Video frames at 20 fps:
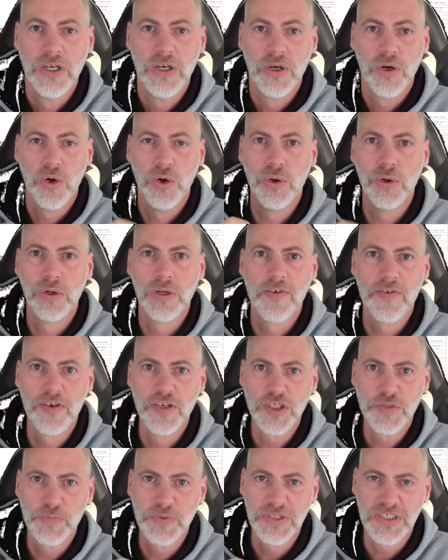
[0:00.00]
all of those
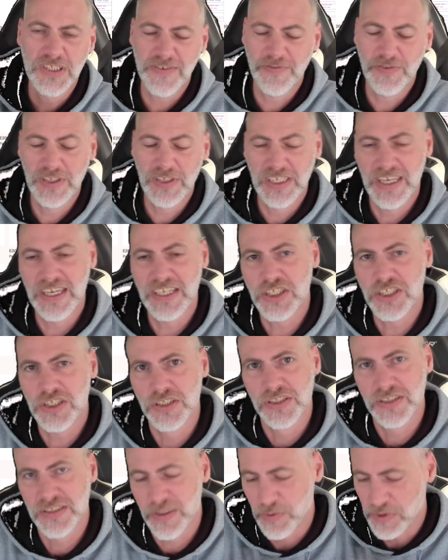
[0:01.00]

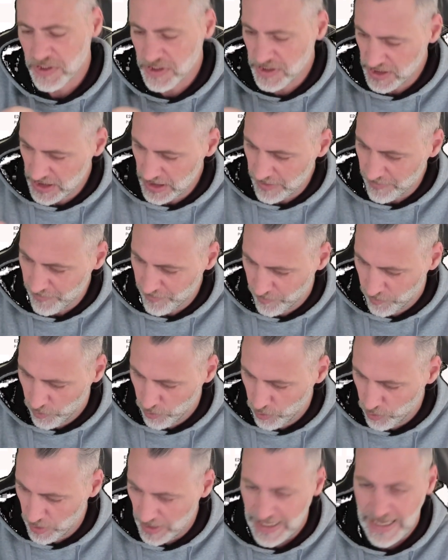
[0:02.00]
specifications that we need
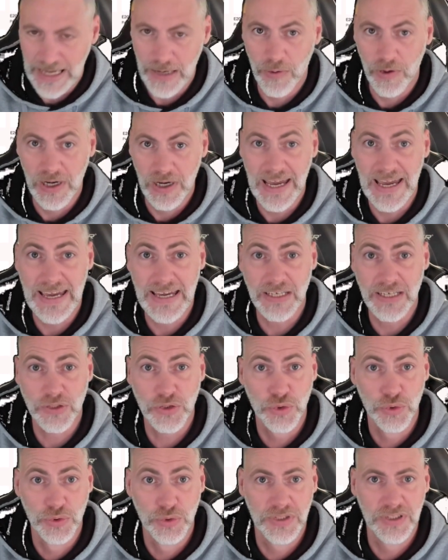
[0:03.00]
for our
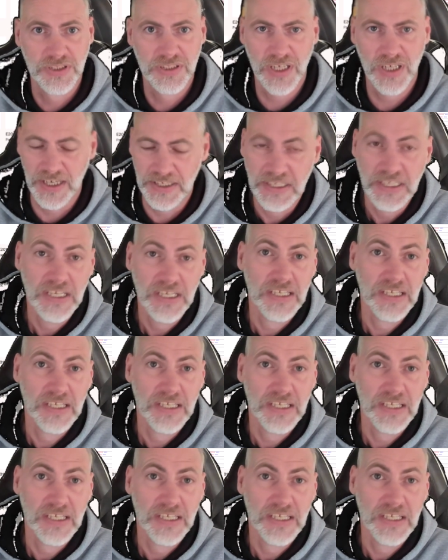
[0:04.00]
actual design,